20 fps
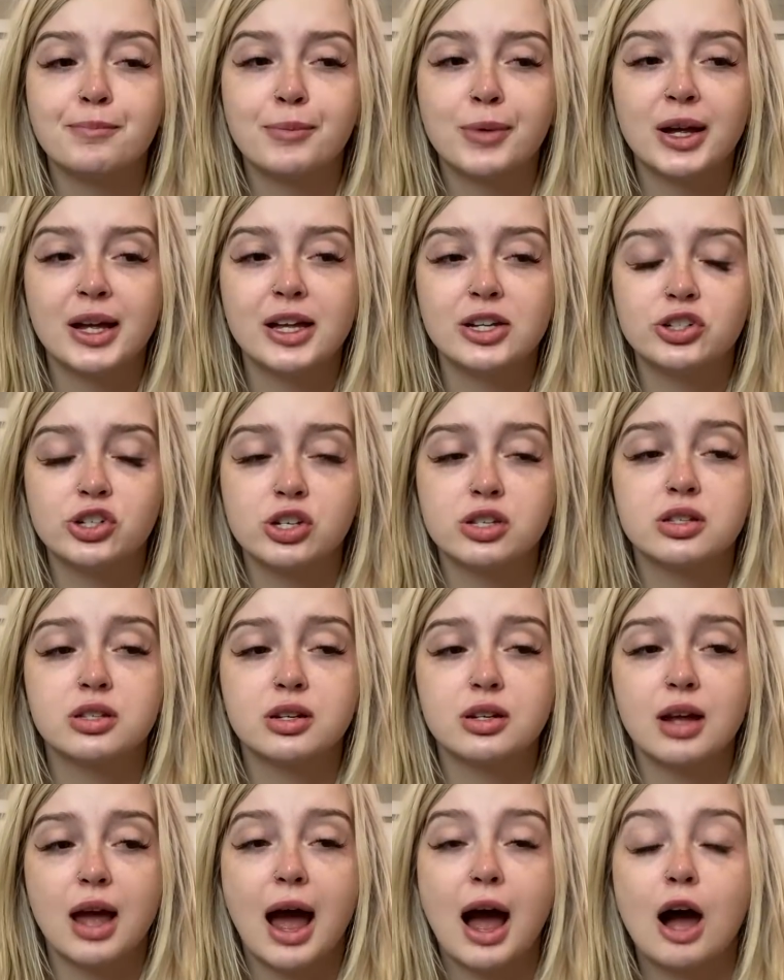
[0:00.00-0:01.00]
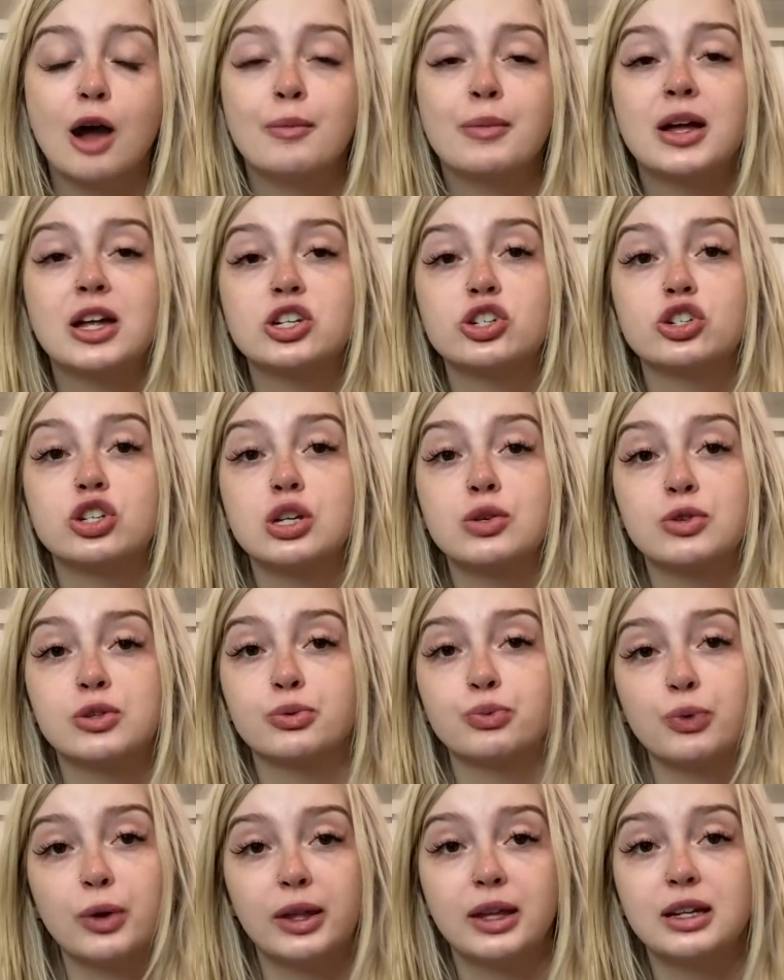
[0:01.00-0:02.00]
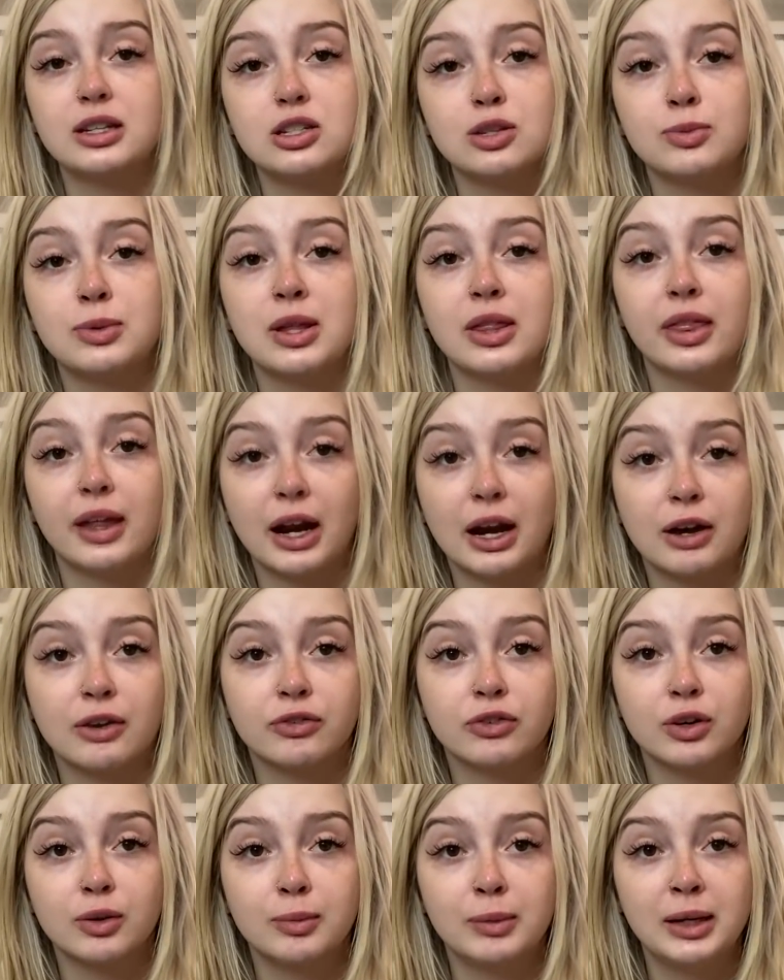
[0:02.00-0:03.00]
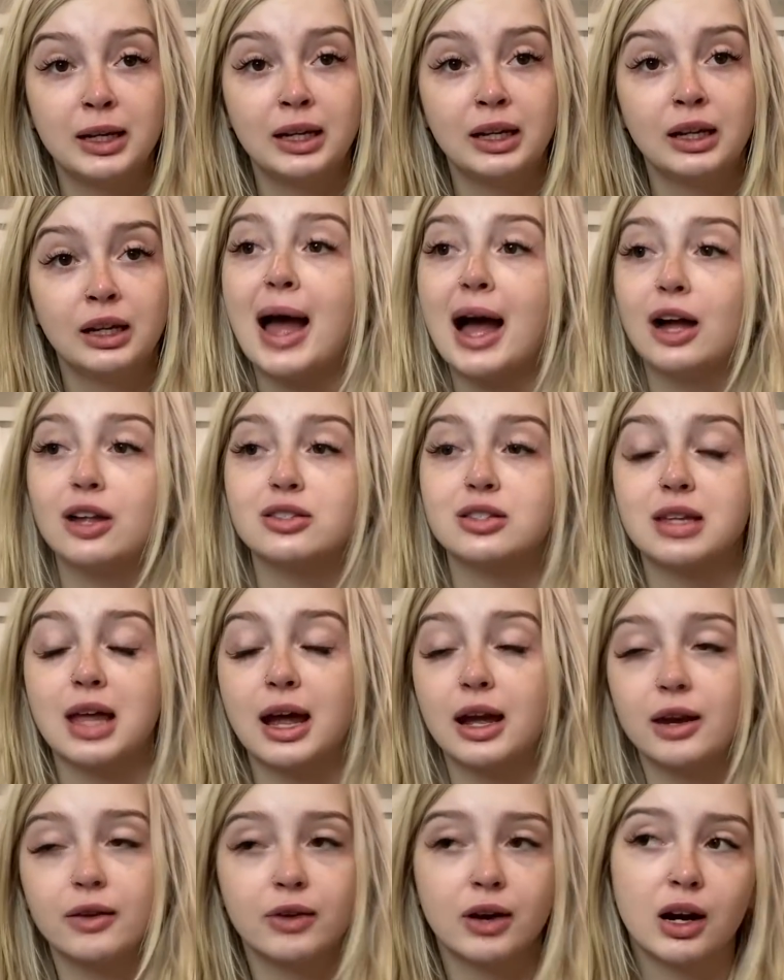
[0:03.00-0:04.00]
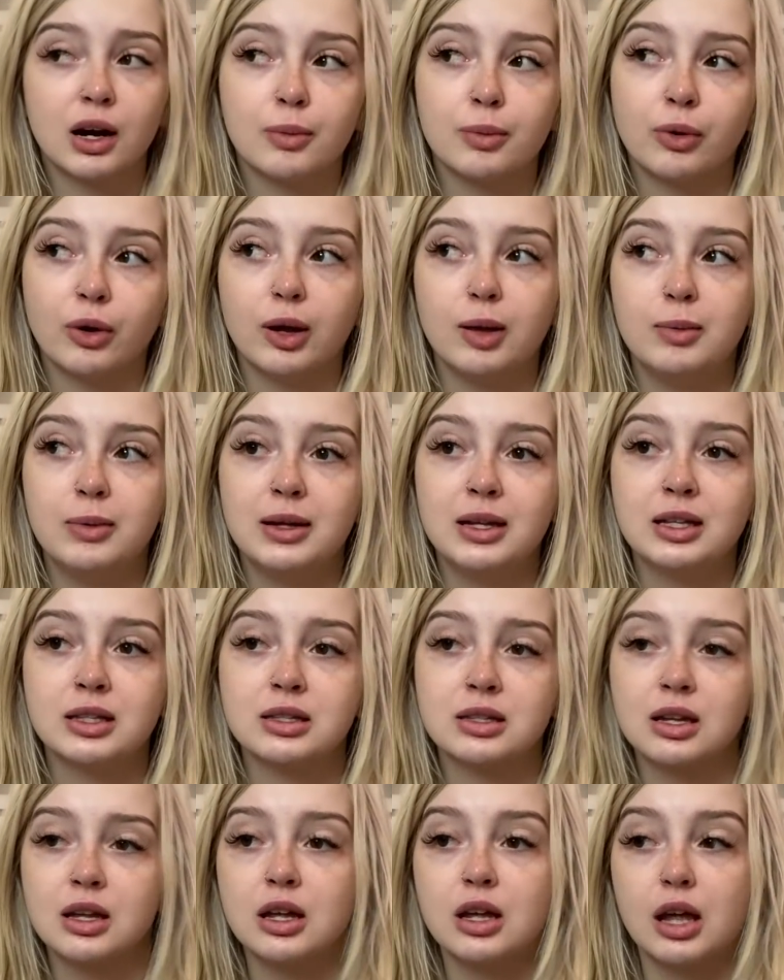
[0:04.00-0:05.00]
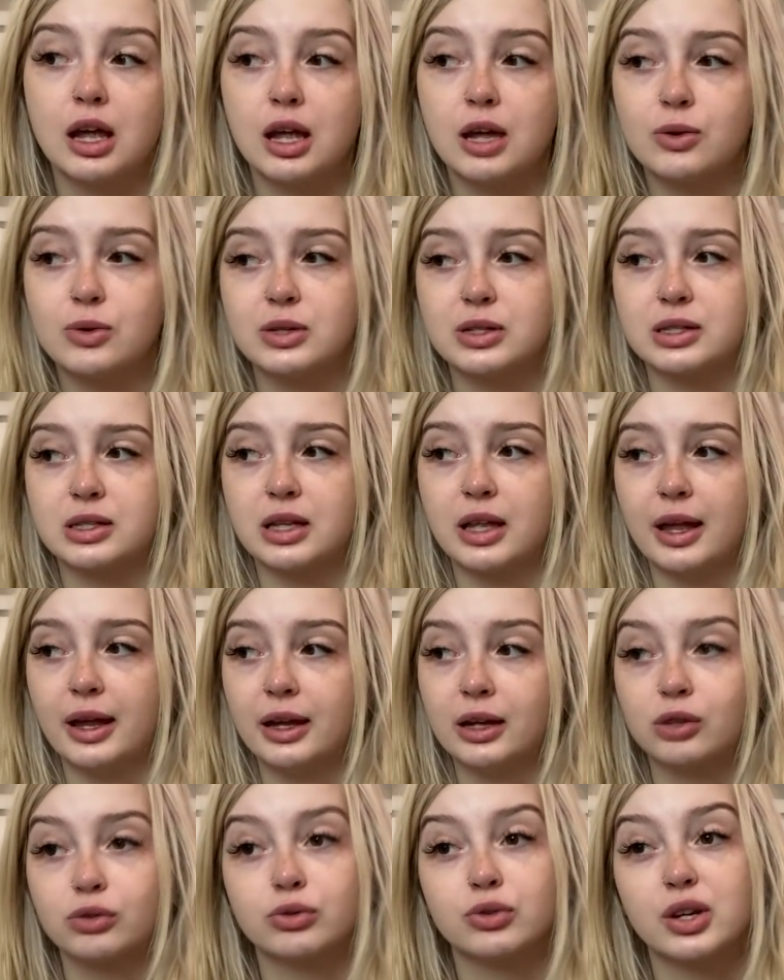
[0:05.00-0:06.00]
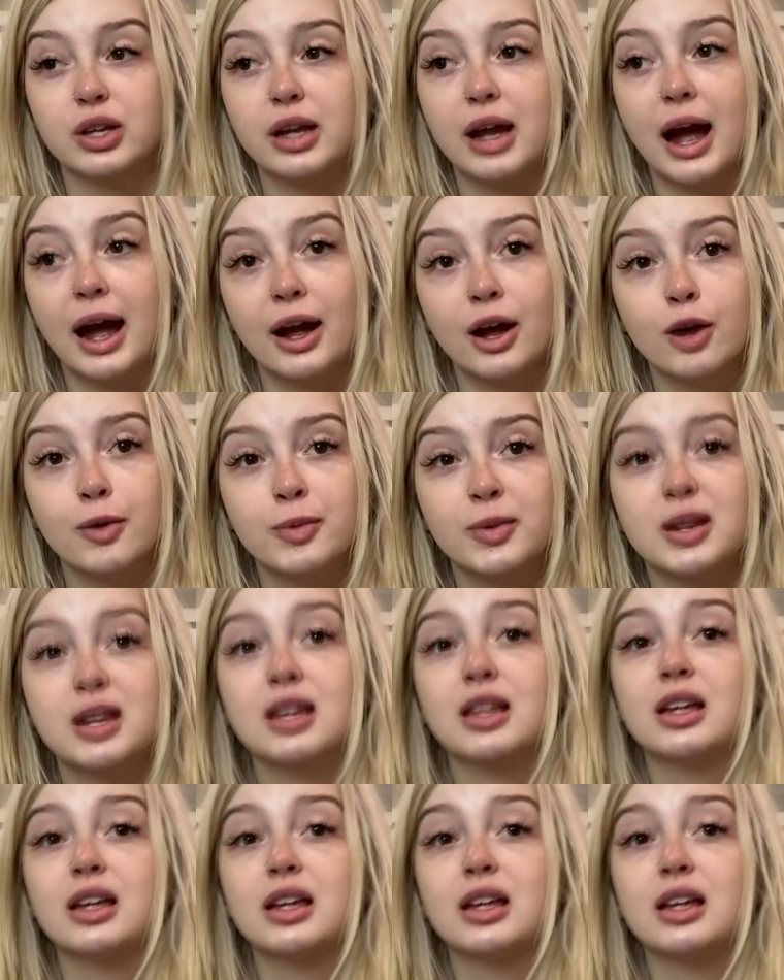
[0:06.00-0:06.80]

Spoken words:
But just how much she was willing to be there for me outside of our appointments, it was like really eye-opening.